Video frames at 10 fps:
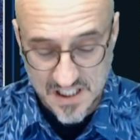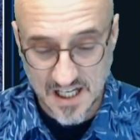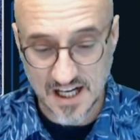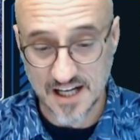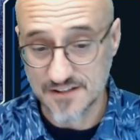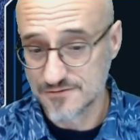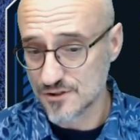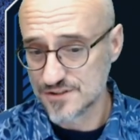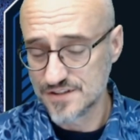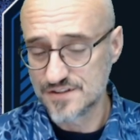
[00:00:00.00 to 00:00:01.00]
and of
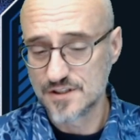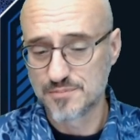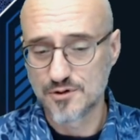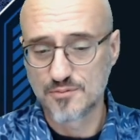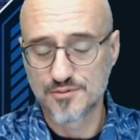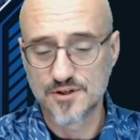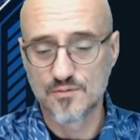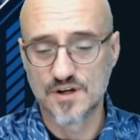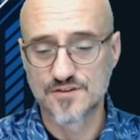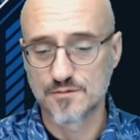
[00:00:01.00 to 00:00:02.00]
course, it's the appropriate
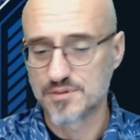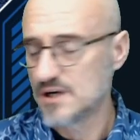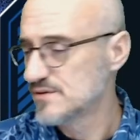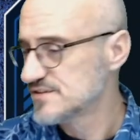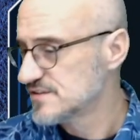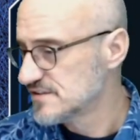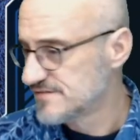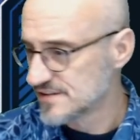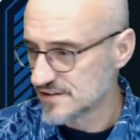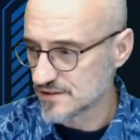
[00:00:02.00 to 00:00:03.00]
one. So prowess is the
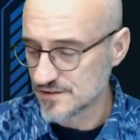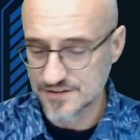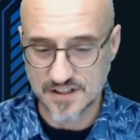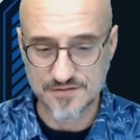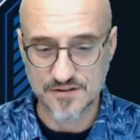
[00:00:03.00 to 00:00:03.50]
physical stuff.